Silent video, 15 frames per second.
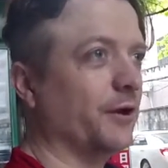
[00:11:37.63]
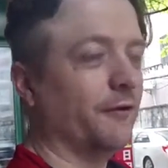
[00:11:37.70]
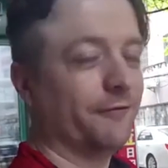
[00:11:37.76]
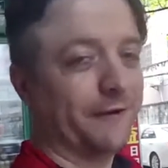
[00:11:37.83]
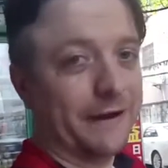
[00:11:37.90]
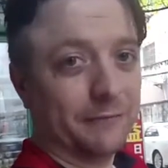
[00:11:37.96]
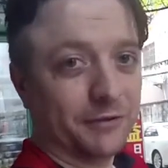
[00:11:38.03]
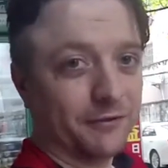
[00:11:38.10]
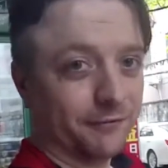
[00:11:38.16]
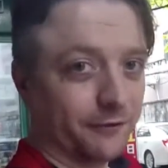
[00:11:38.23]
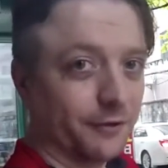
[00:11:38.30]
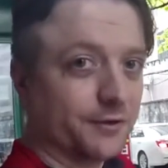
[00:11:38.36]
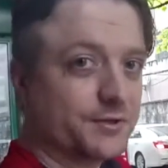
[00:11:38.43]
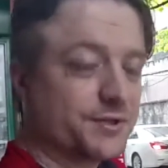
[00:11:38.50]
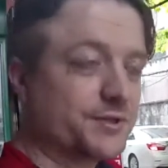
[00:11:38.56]
family
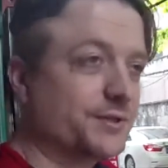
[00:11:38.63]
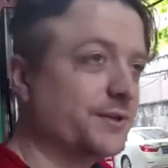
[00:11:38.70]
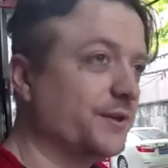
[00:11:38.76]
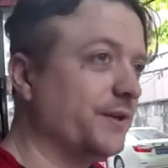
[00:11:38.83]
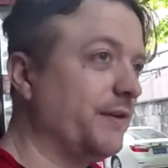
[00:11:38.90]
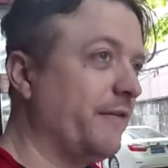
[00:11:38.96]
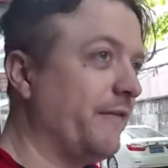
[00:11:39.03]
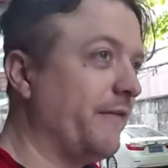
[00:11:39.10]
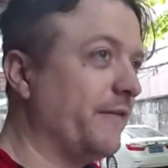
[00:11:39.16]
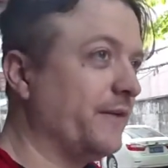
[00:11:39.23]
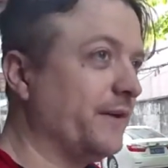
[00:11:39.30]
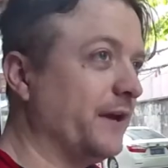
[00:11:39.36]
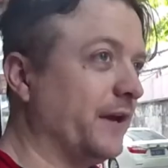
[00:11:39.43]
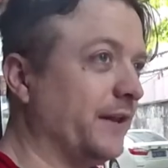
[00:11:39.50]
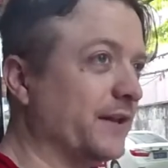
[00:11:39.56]
first,
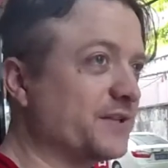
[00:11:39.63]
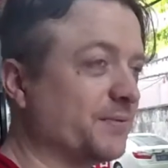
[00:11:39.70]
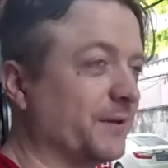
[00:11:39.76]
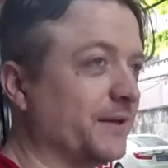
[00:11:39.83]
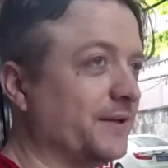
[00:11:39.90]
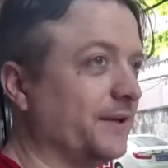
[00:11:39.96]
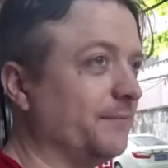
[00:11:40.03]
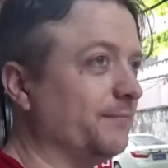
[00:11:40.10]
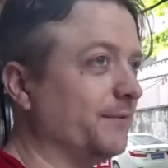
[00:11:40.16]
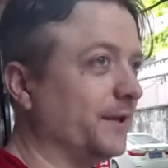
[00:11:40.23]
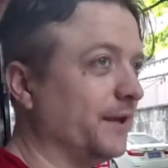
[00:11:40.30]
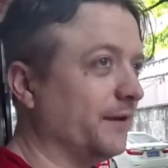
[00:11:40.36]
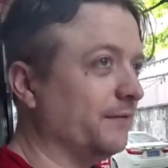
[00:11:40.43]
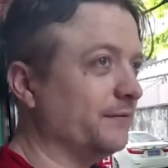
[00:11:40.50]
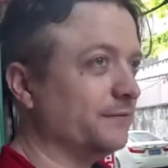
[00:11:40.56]
and that's what I did.
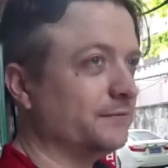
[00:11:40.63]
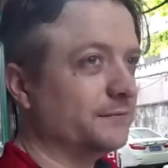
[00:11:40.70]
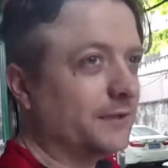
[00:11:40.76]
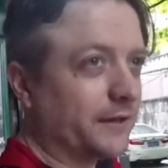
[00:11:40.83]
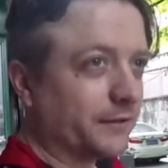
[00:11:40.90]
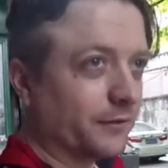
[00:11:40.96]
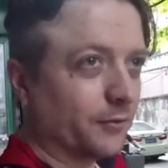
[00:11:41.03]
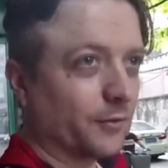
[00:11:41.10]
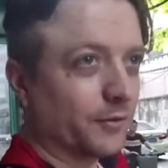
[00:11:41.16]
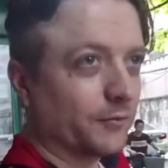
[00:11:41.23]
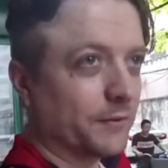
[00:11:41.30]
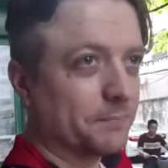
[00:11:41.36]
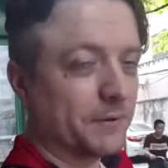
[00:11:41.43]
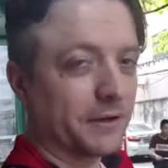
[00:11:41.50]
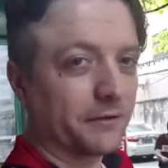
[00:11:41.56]
And I don't know
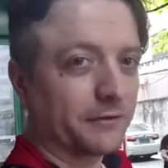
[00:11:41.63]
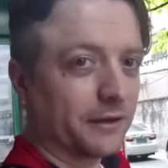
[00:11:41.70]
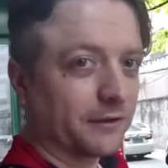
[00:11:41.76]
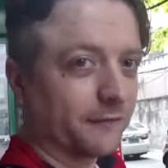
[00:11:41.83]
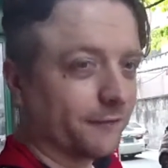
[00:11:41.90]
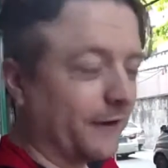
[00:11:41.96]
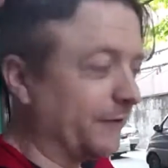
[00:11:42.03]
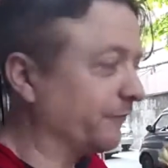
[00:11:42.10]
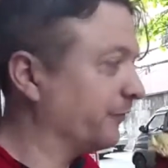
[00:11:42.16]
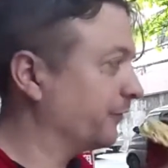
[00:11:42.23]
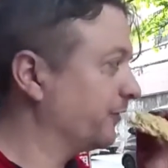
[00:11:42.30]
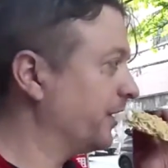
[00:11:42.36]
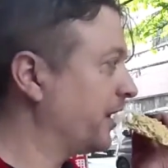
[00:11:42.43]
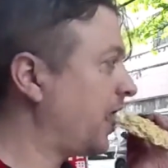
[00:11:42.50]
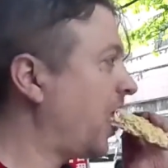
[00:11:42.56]
what better thing to fight for,
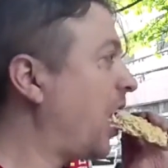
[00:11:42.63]
right?